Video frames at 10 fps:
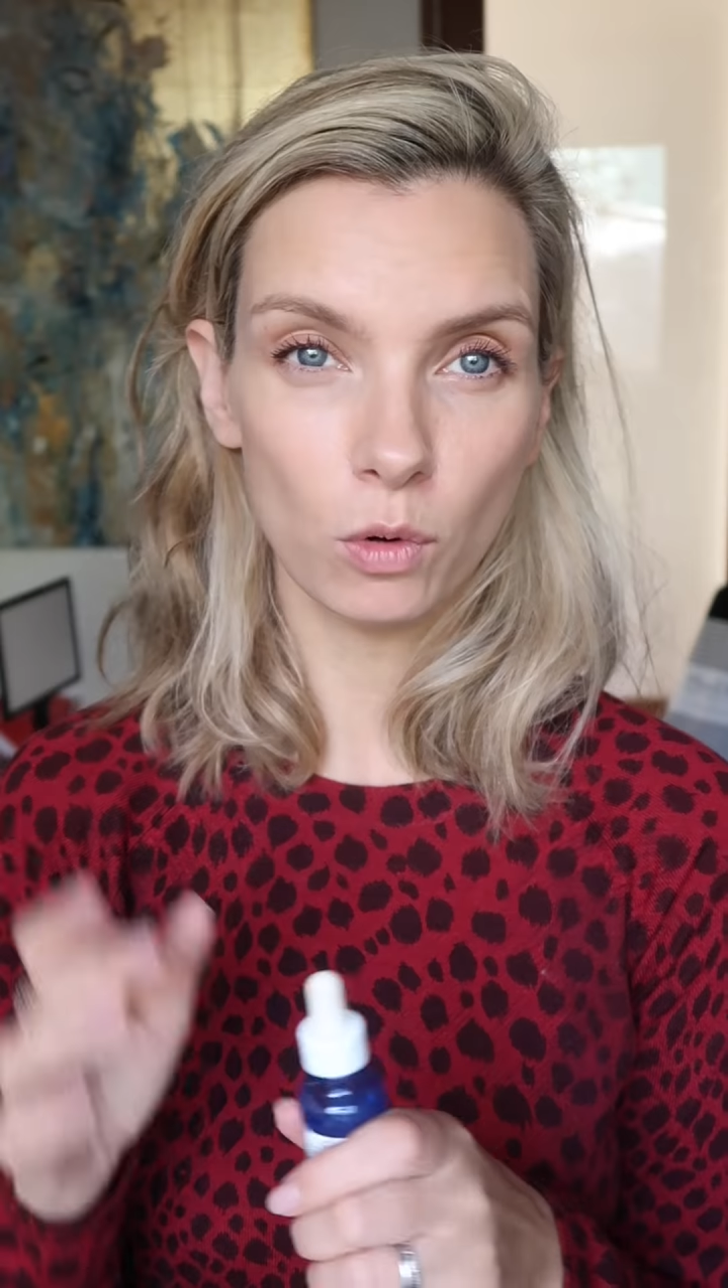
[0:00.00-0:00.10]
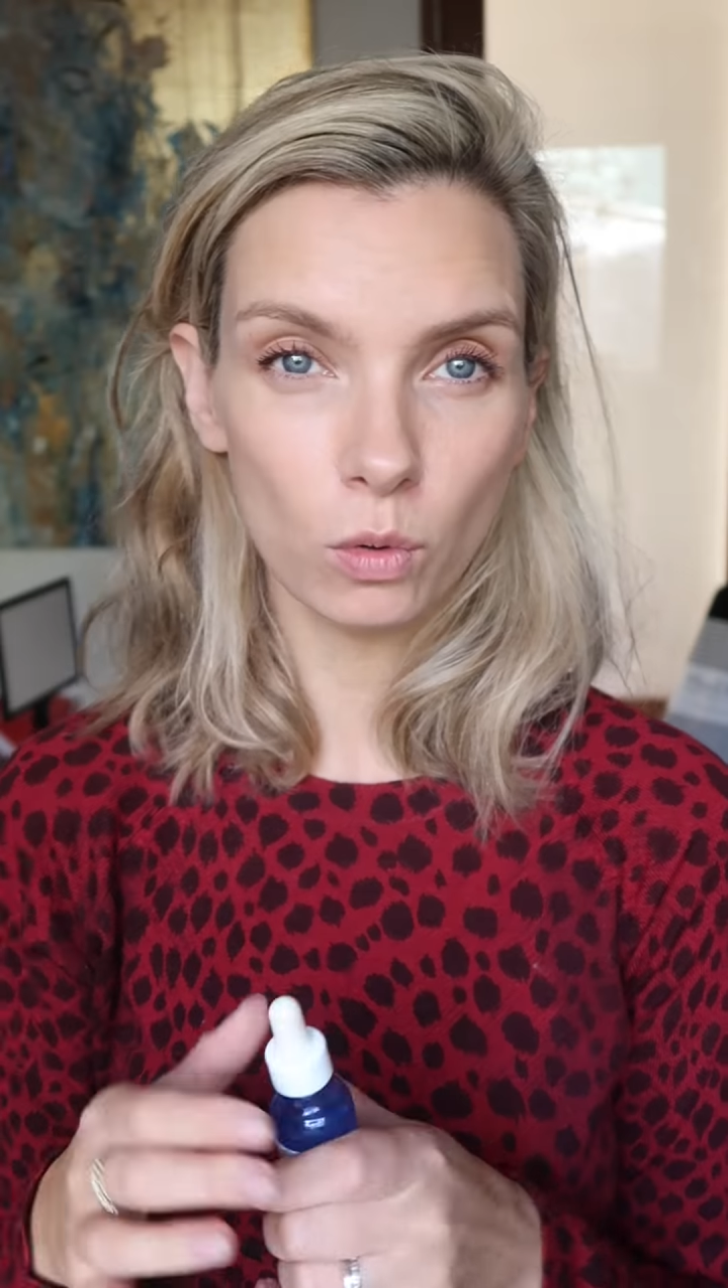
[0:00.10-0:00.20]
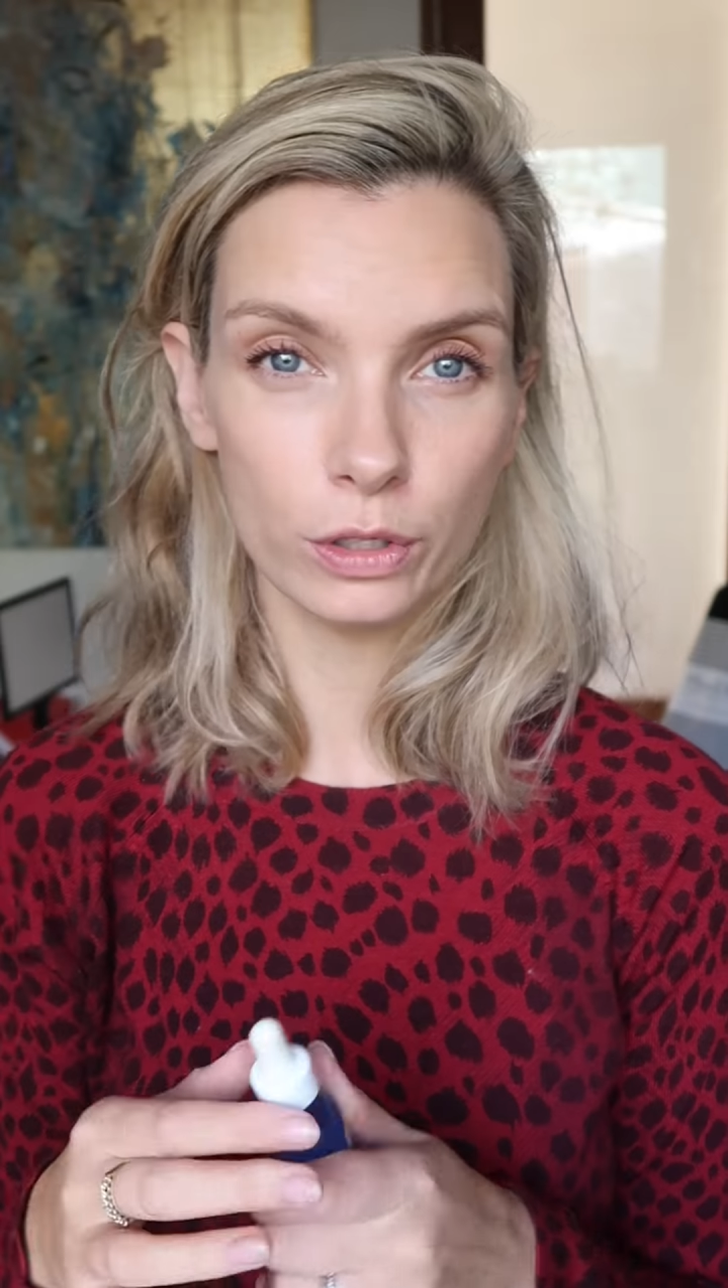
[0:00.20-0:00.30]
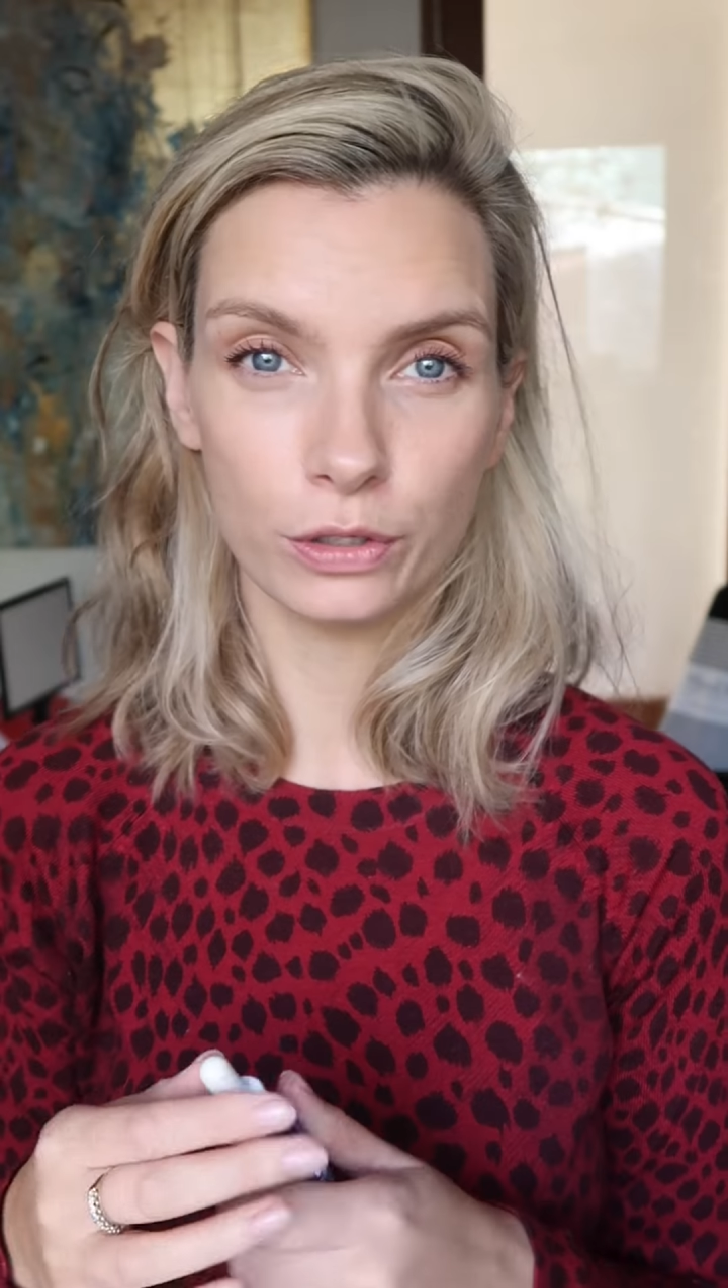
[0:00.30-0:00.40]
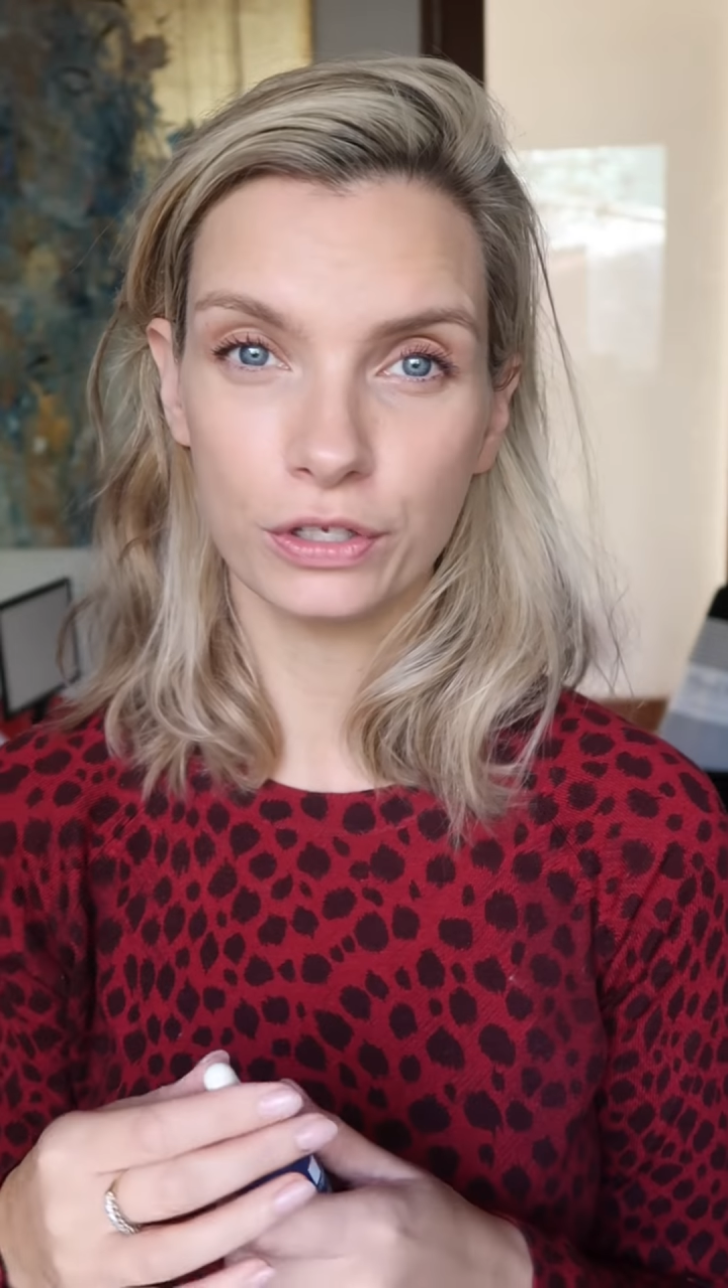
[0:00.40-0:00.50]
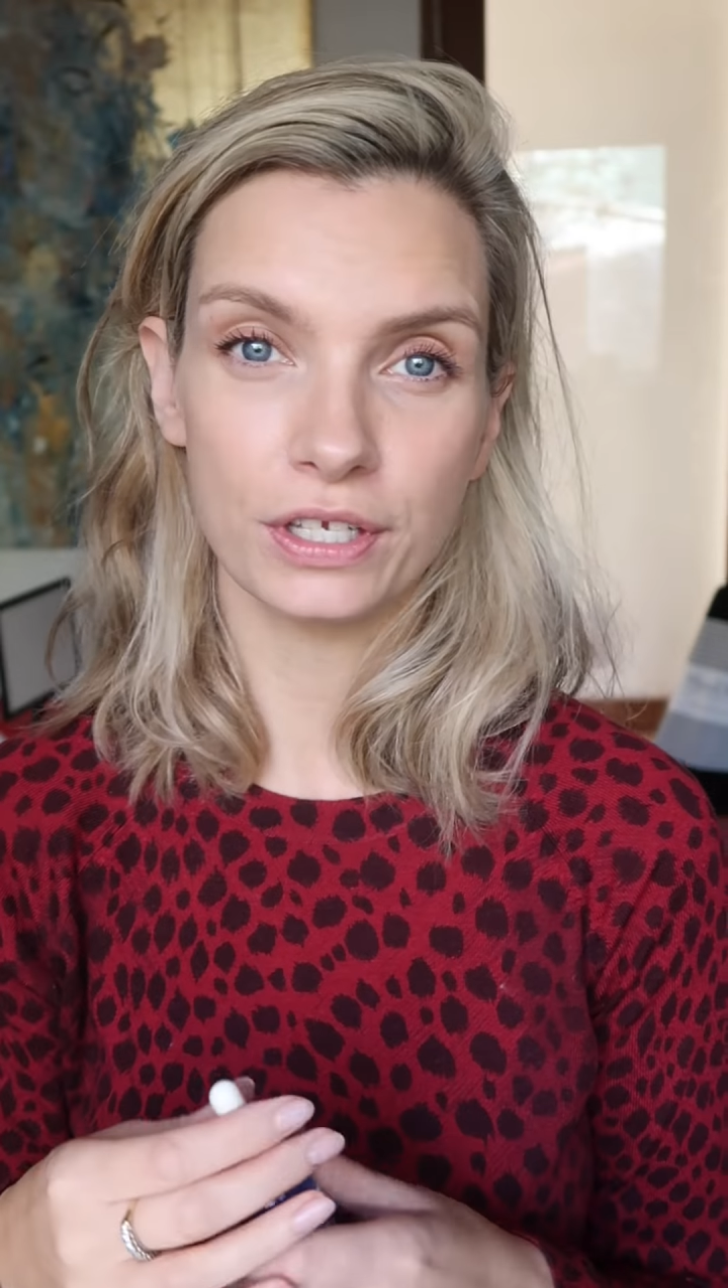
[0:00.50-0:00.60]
or you could